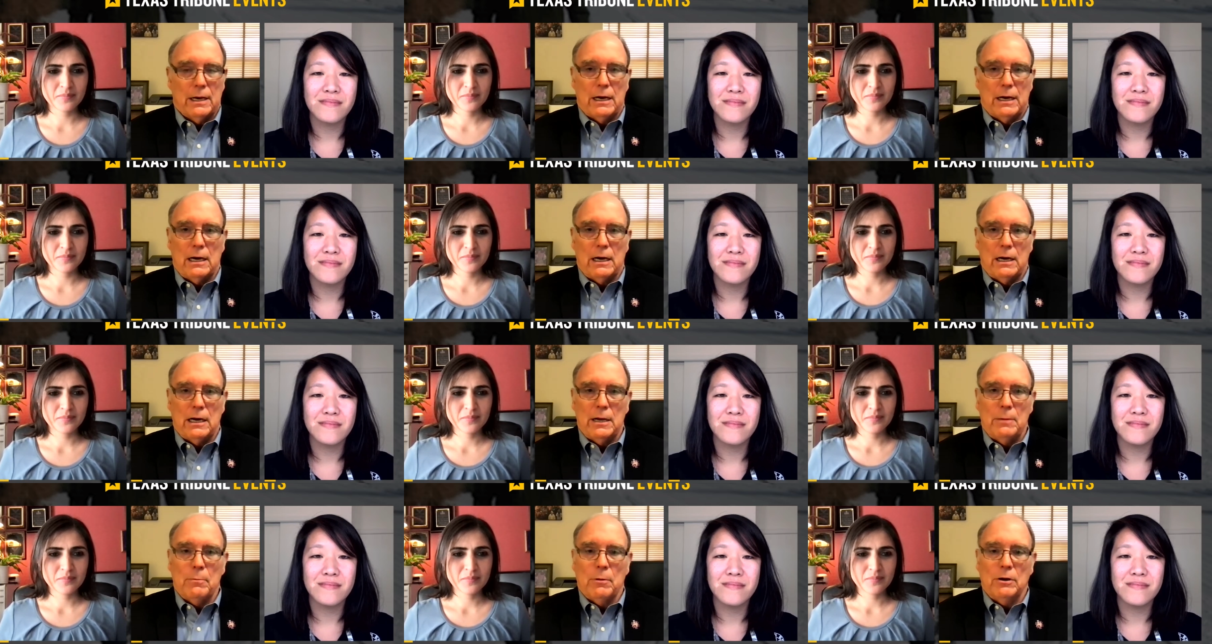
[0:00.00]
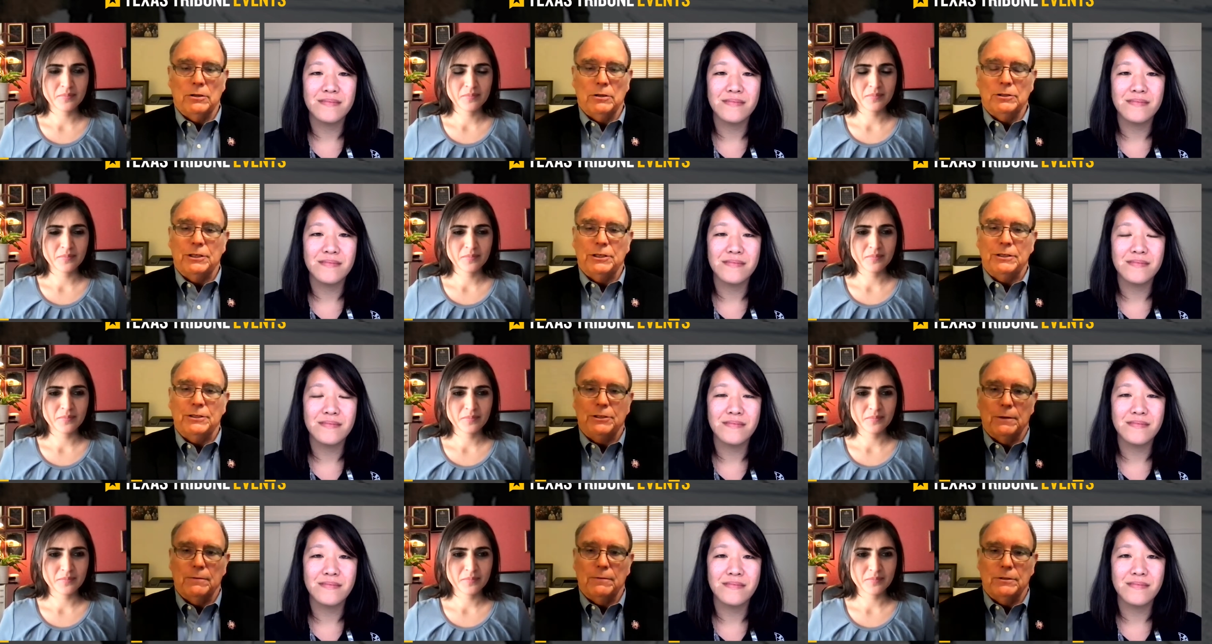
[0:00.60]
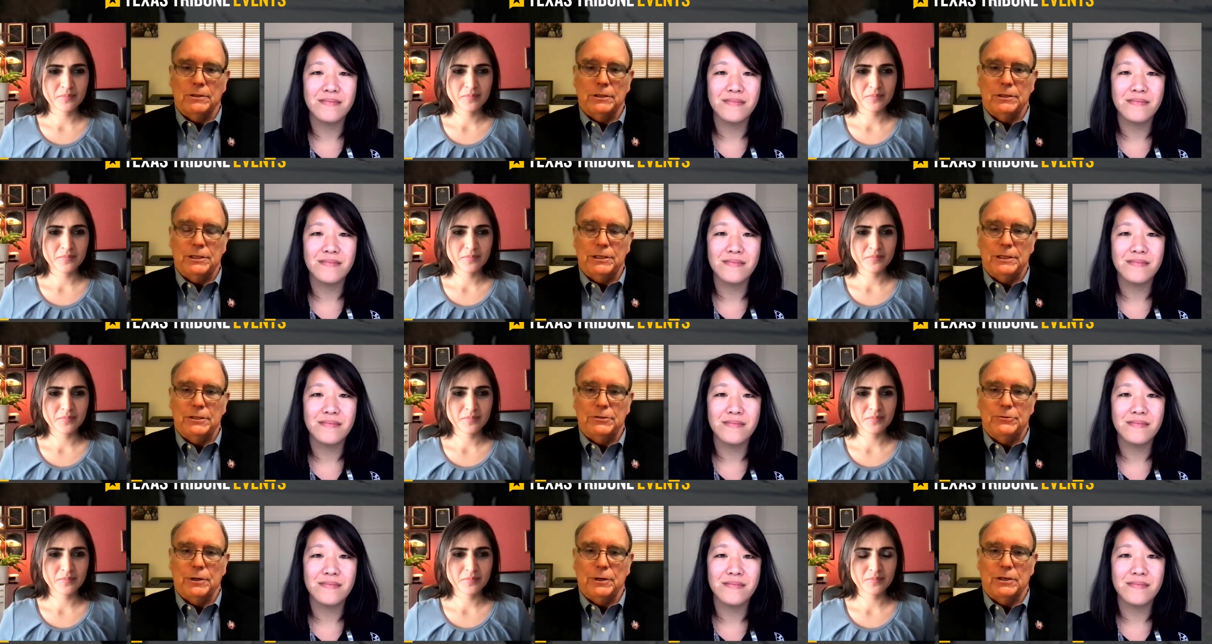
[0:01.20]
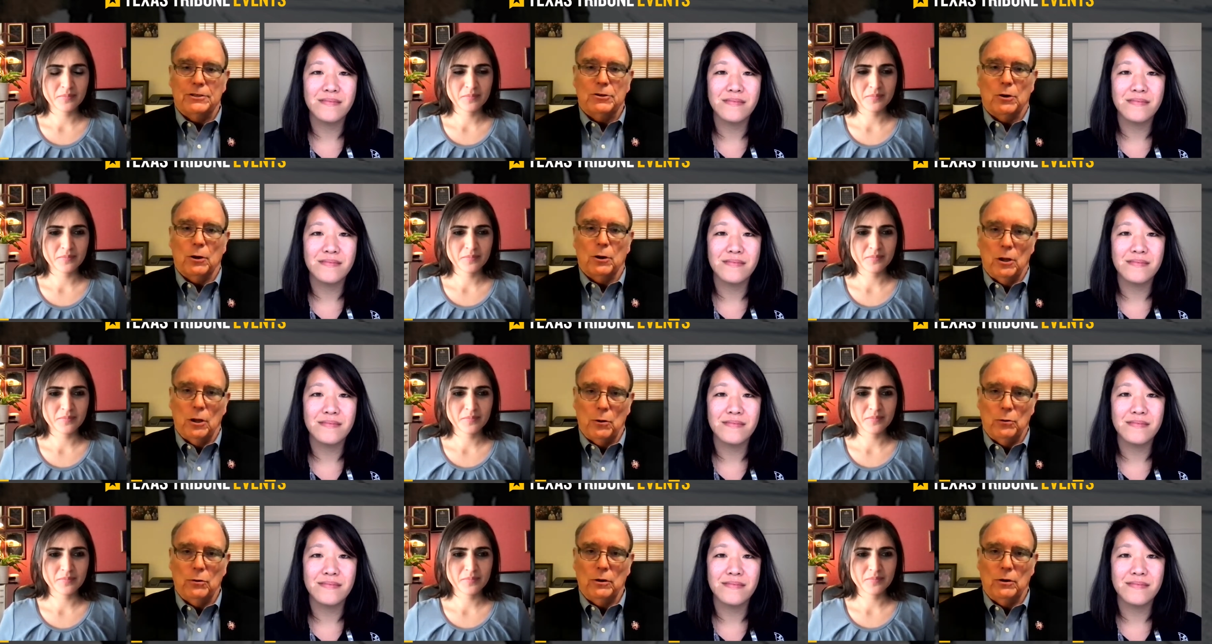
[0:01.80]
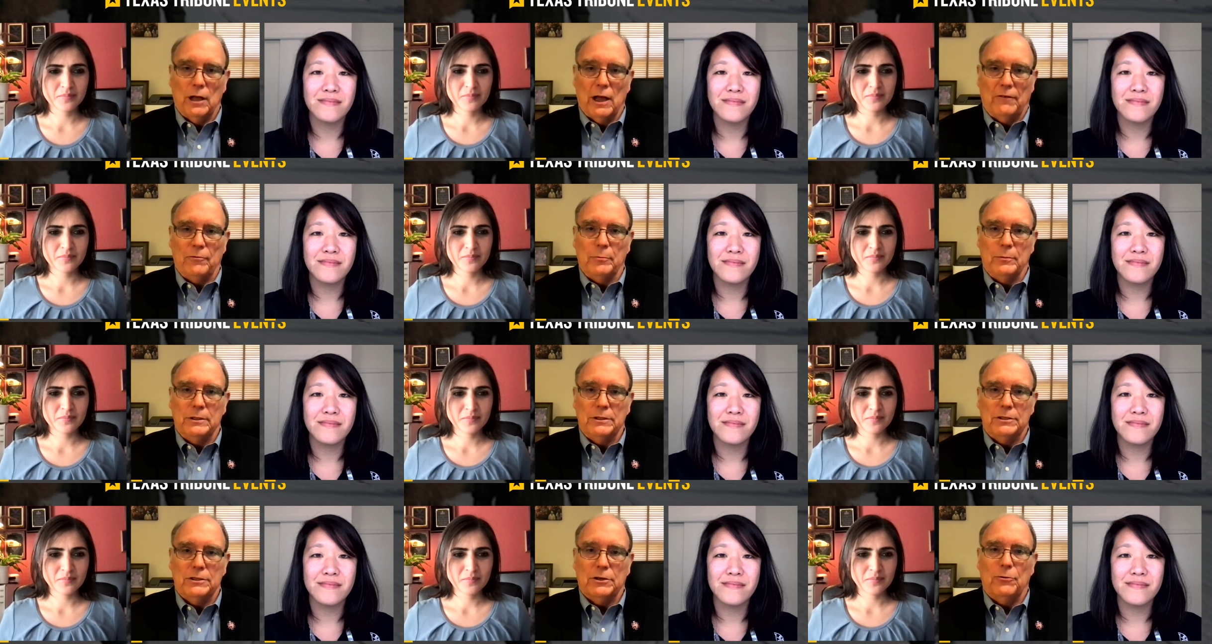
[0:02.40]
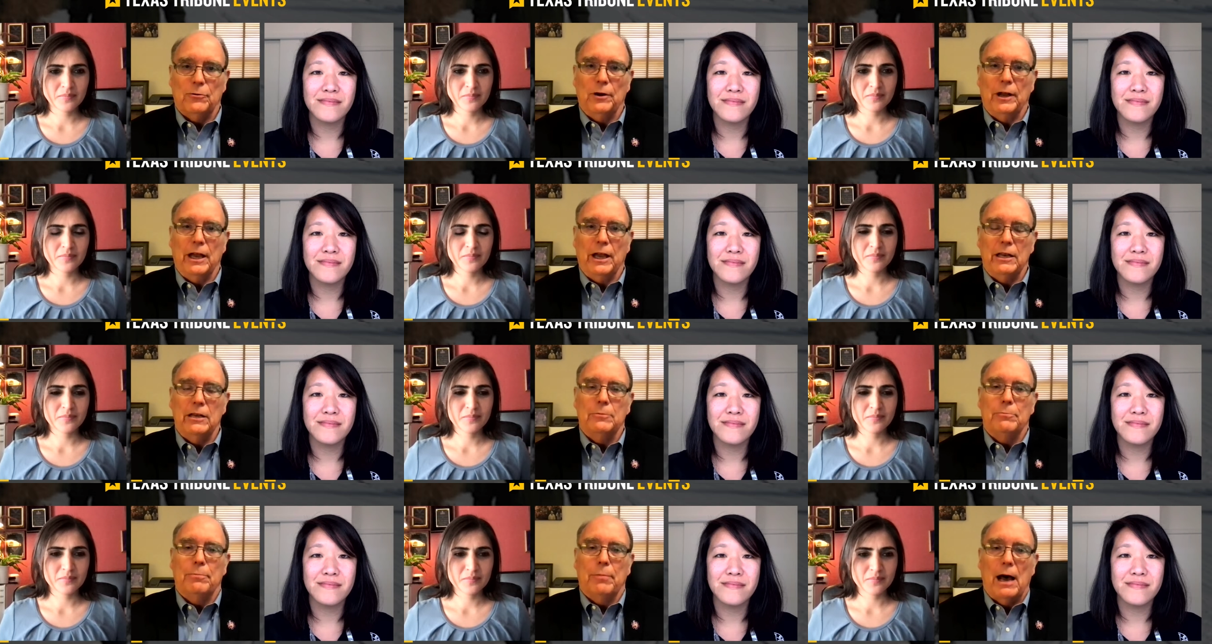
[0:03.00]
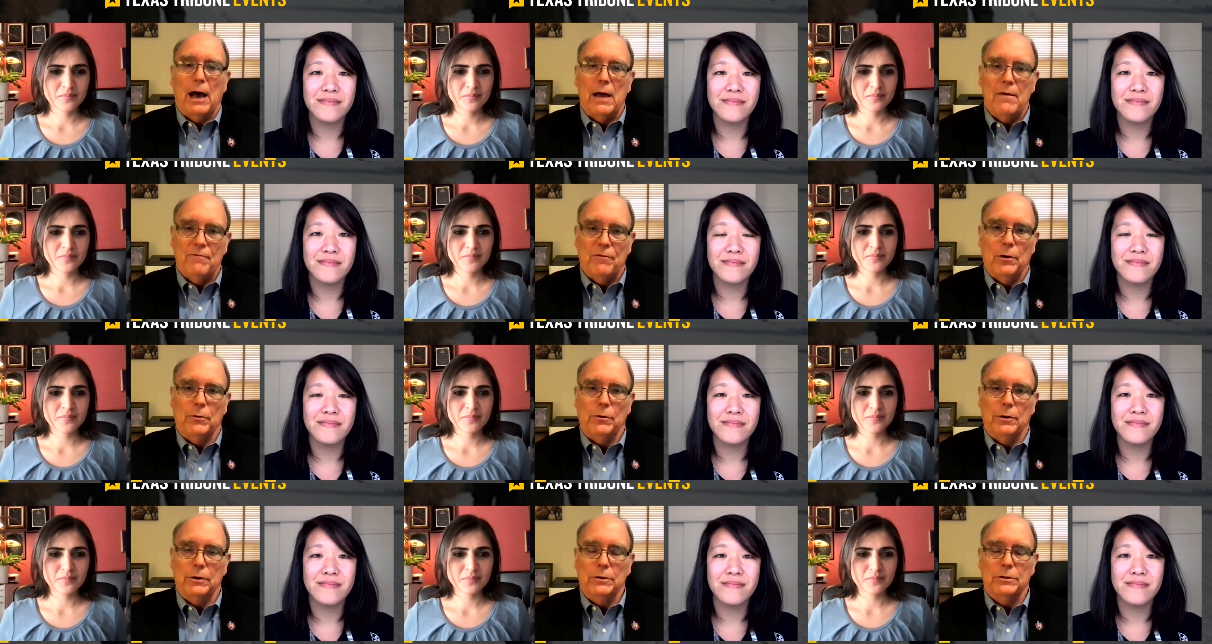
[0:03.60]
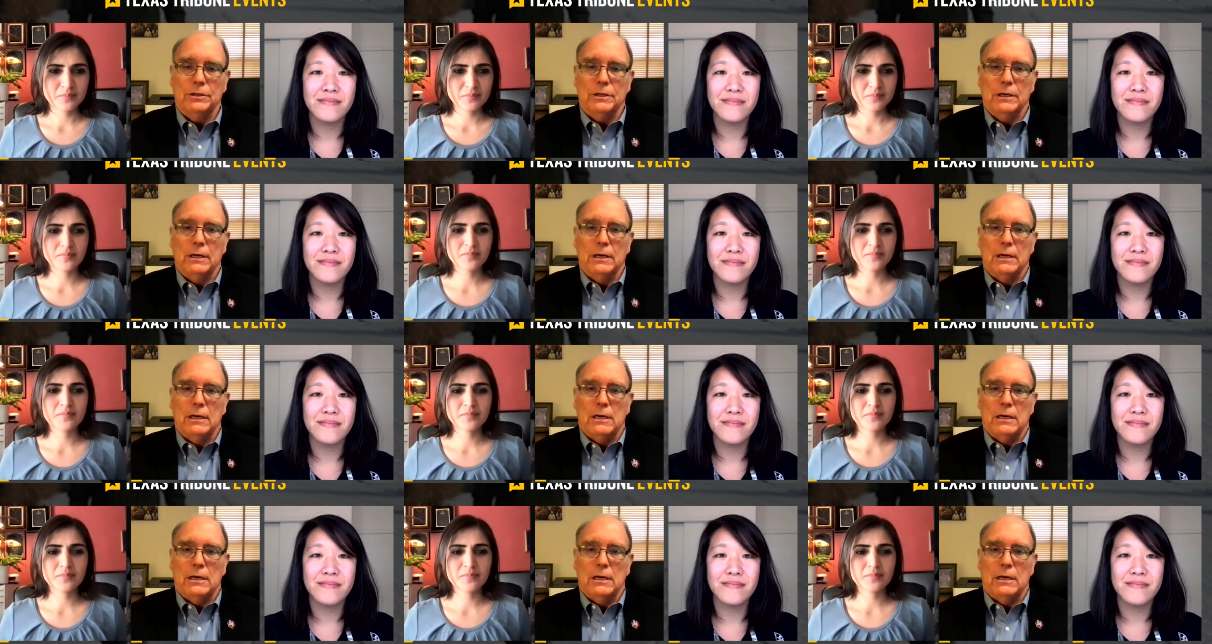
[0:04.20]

Speaker 1: uh, emergency services districts are local governments created by voters